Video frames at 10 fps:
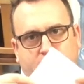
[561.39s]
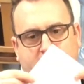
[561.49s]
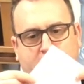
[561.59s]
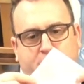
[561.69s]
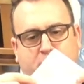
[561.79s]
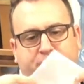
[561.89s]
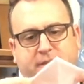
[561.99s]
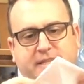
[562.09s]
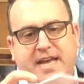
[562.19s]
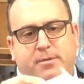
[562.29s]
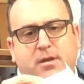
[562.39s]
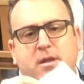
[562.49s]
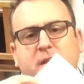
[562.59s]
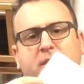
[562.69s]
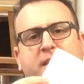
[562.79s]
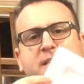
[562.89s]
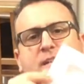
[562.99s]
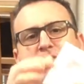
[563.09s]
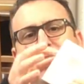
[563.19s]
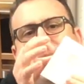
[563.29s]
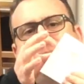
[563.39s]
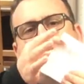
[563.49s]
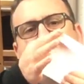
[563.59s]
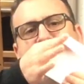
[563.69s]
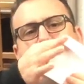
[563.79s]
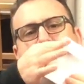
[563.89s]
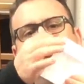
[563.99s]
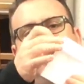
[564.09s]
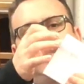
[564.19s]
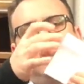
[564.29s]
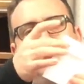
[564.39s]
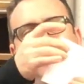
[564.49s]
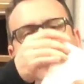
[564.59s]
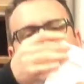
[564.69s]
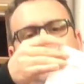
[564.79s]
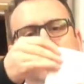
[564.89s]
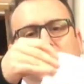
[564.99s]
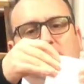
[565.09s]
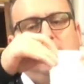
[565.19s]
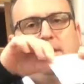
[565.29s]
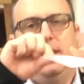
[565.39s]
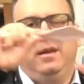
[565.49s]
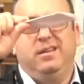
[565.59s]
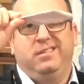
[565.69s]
made a perfect diamond. These little flaps have to be kind of tucked in, okay?